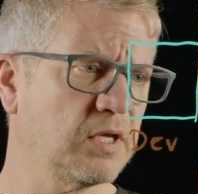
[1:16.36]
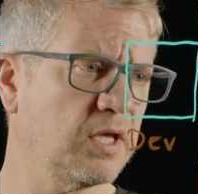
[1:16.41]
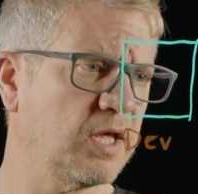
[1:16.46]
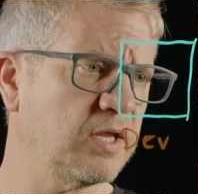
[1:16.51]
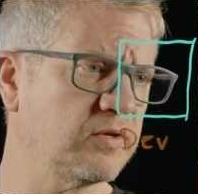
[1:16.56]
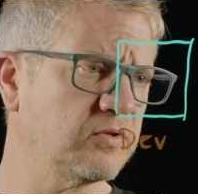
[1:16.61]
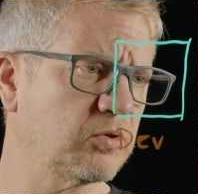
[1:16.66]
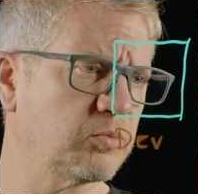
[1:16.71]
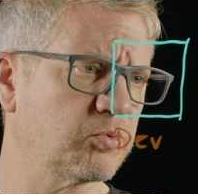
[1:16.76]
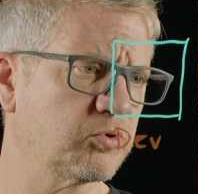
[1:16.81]

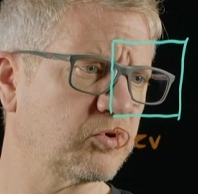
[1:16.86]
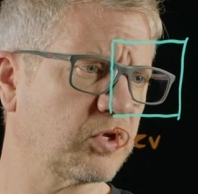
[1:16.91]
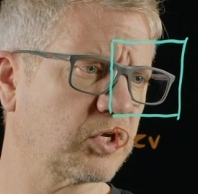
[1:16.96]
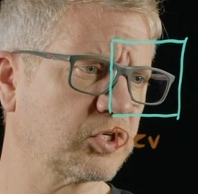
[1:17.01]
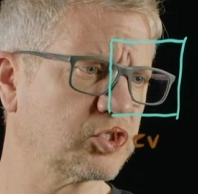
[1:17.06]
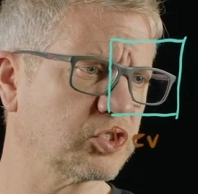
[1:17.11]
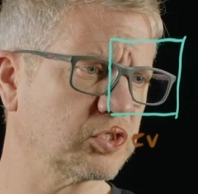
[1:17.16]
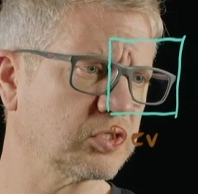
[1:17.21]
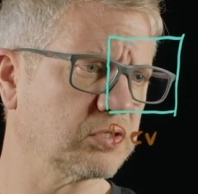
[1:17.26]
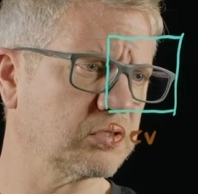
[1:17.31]
and your
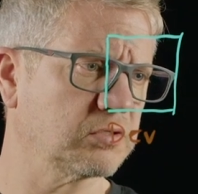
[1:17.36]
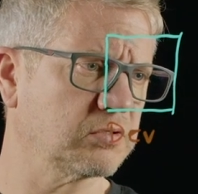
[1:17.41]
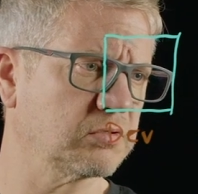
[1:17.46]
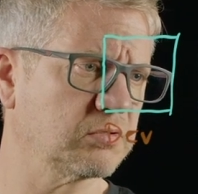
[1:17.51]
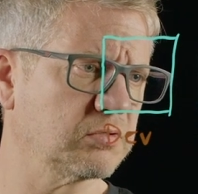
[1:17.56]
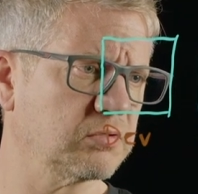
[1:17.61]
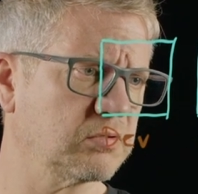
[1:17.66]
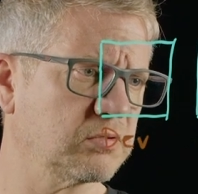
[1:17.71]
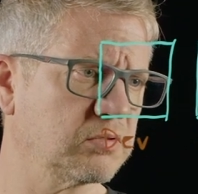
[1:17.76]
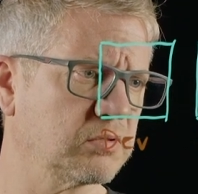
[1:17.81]
production
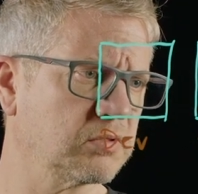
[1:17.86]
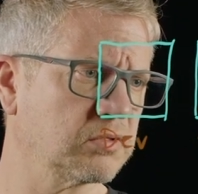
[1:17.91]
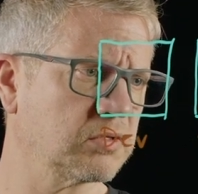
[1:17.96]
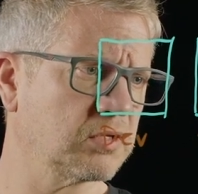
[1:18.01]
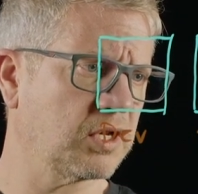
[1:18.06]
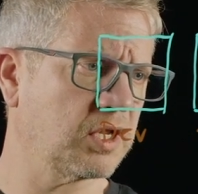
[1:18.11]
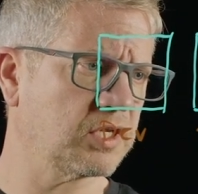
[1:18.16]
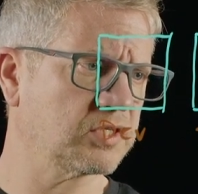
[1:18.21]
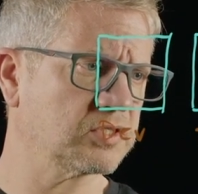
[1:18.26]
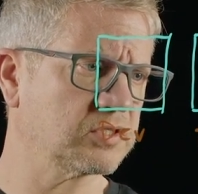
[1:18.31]

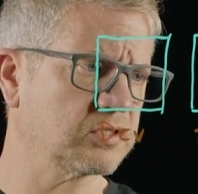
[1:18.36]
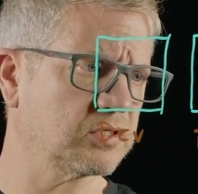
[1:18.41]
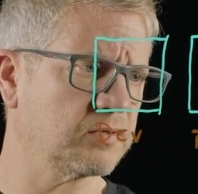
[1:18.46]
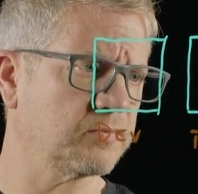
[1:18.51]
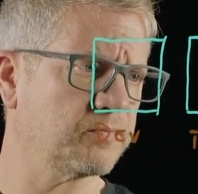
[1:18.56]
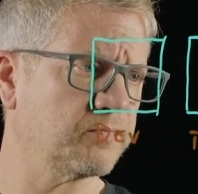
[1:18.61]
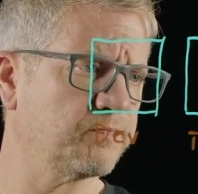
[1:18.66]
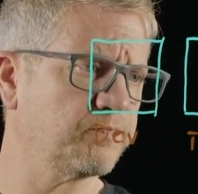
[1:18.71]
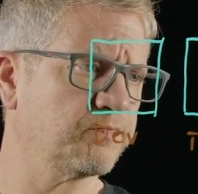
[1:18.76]
cluster.